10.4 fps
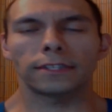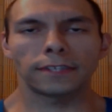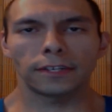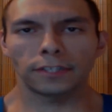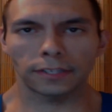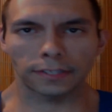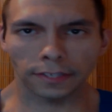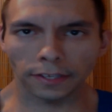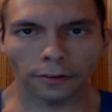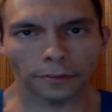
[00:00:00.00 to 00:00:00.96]
such as
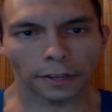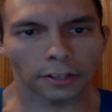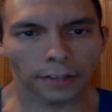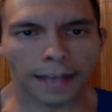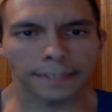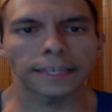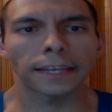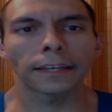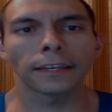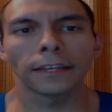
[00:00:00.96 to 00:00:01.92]
the
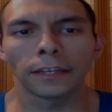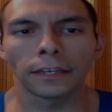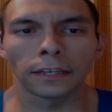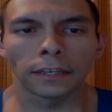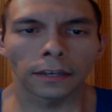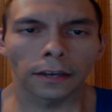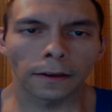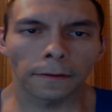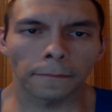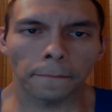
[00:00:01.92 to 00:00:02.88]
classic
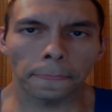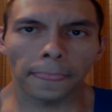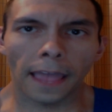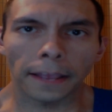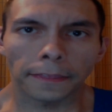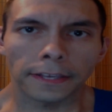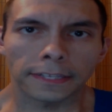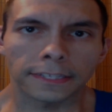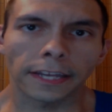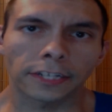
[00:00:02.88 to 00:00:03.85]

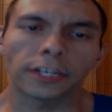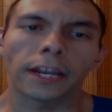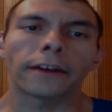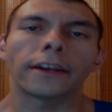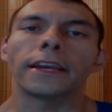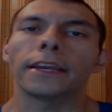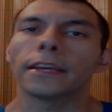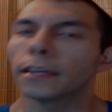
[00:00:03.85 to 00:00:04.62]
atheist dictionary